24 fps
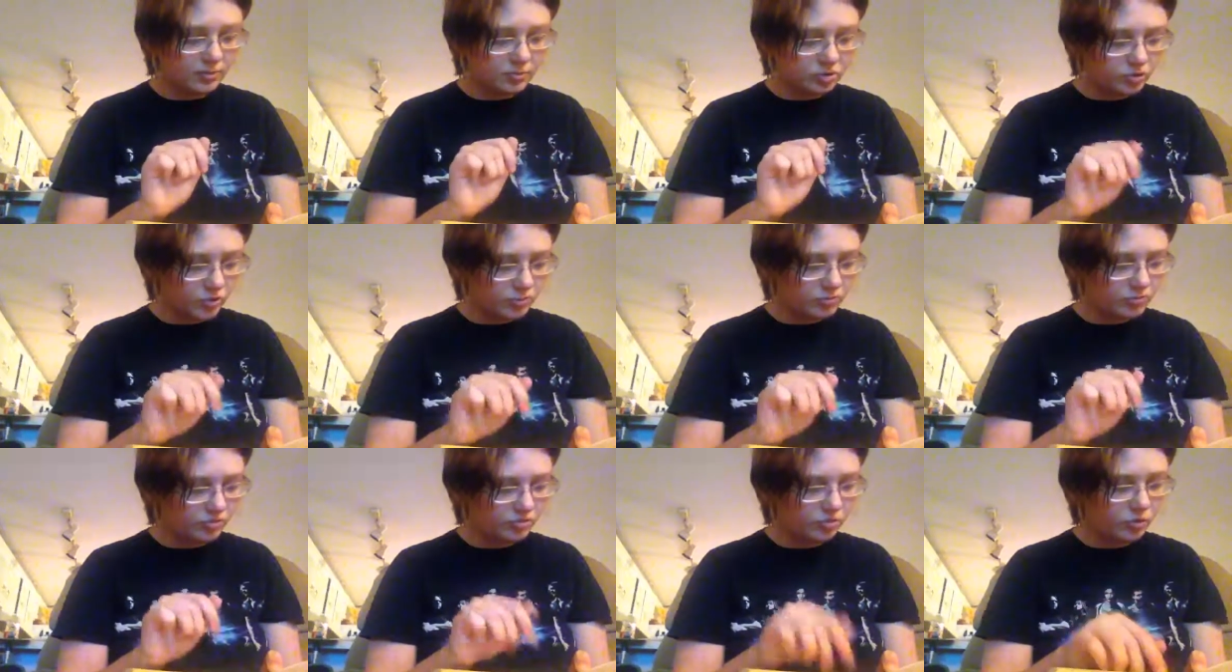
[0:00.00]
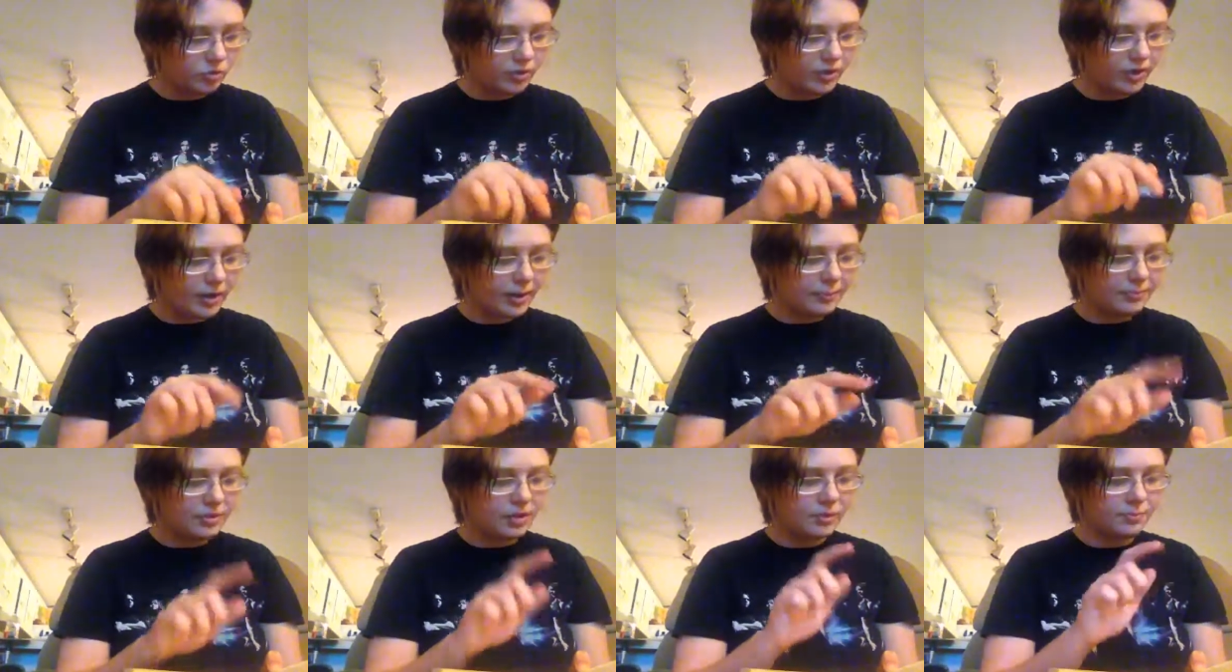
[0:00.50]
sweep the floor,
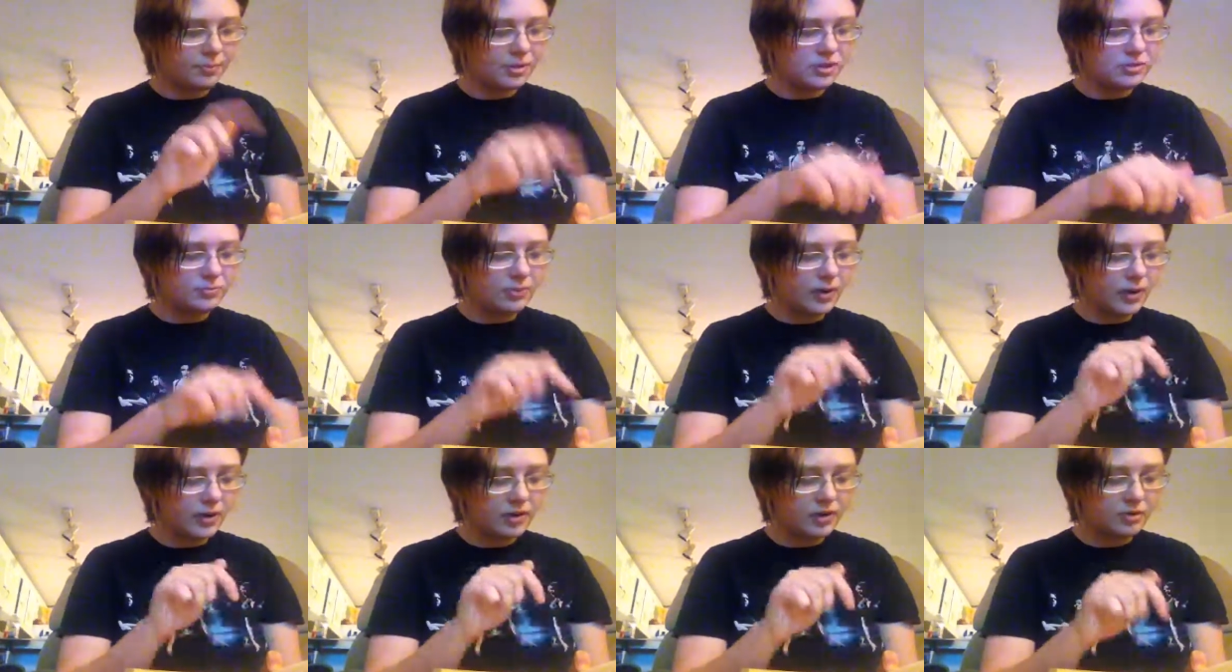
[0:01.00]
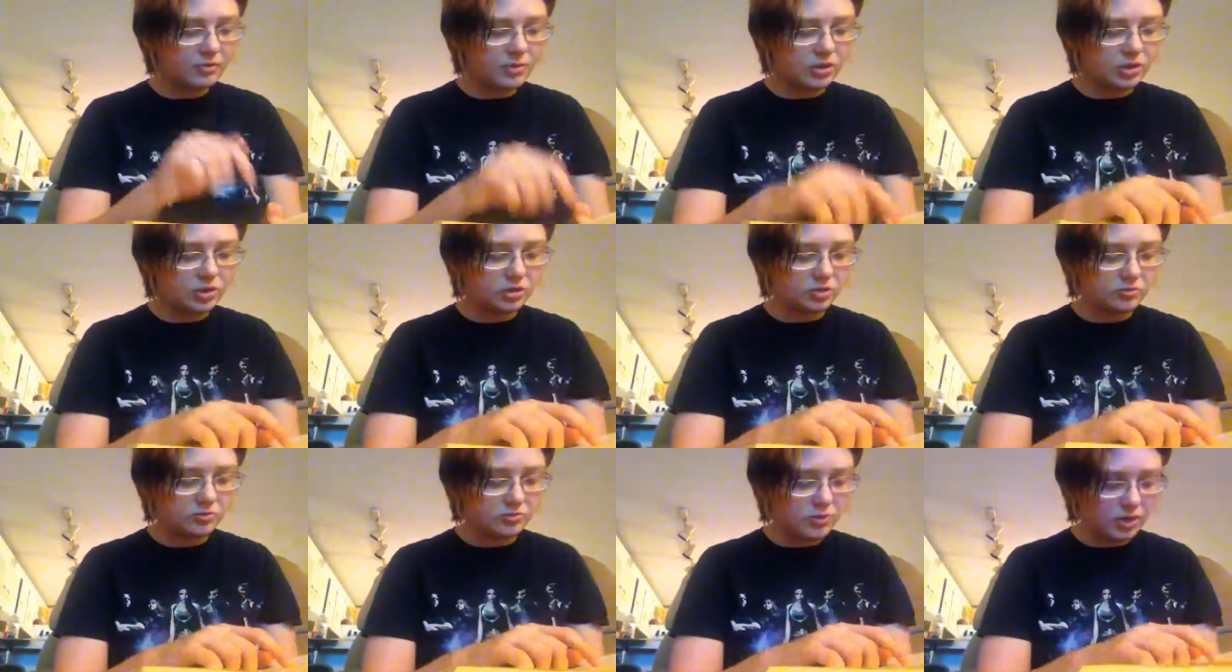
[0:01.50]
and empty the piss pot in
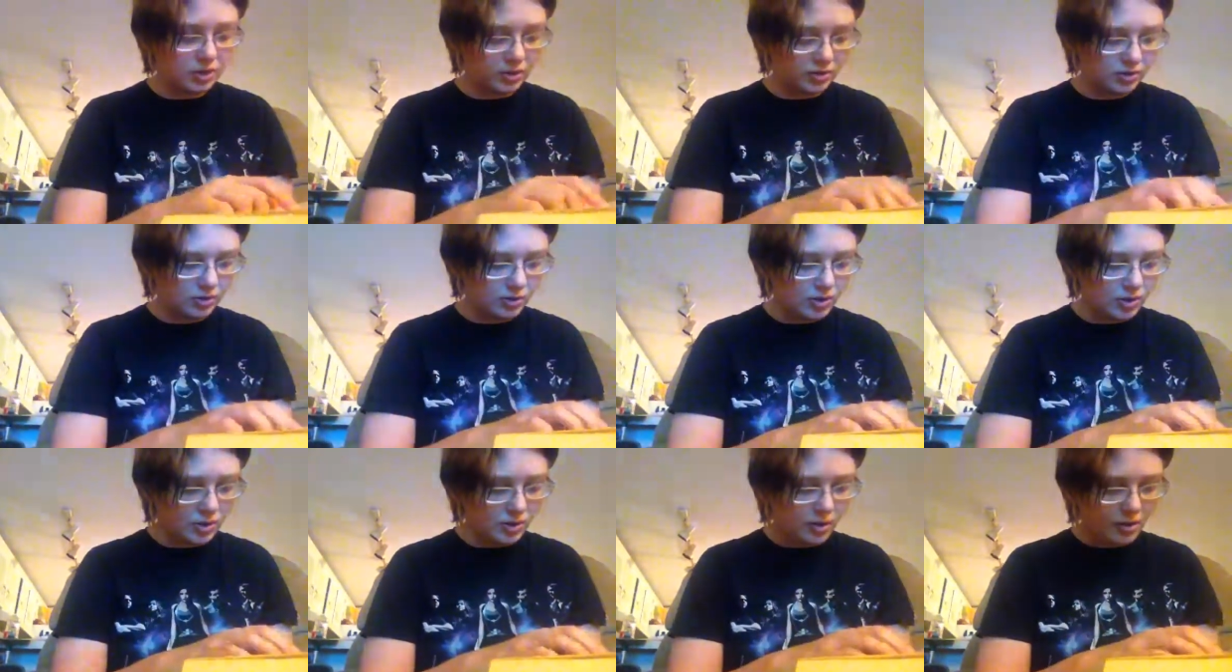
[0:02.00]
the midden.